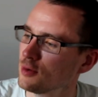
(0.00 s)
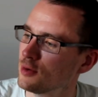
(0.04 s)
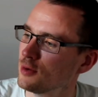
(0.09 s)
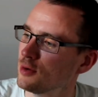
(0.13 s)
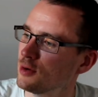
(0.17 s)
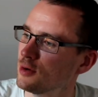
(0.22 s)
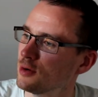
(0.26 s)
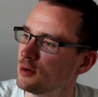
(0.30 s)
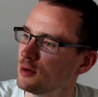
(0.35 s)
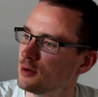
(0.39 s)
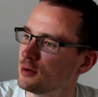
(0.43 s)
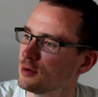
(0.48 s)

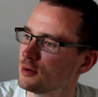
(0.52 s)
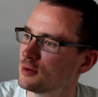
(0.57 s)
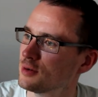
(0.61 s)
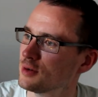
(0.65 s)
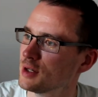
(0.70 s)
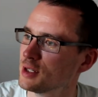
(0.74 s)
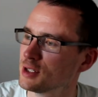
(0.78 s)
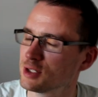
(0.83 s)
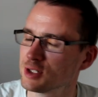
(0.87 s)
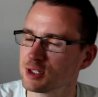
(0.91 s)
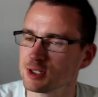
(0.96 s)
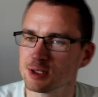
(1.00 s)
Oh,
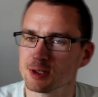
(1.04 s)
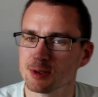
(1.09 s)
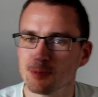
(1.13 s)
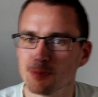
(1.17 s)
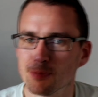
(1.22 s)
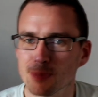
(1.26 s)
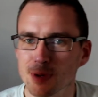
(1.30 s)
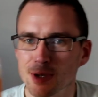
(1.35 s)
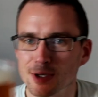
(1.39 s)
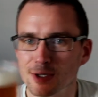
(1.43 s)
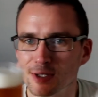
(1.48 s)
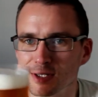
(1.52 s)
it just
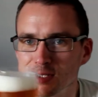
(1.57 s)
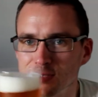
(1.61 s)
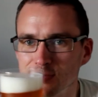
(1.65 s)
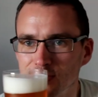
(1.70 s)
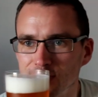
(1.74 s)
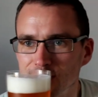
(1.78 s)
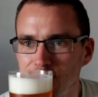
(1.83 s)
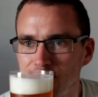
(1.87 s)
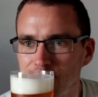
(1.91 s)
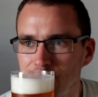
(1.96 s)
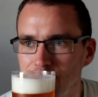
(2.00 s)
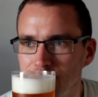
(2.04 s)
bursting
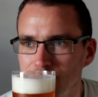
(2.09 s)
with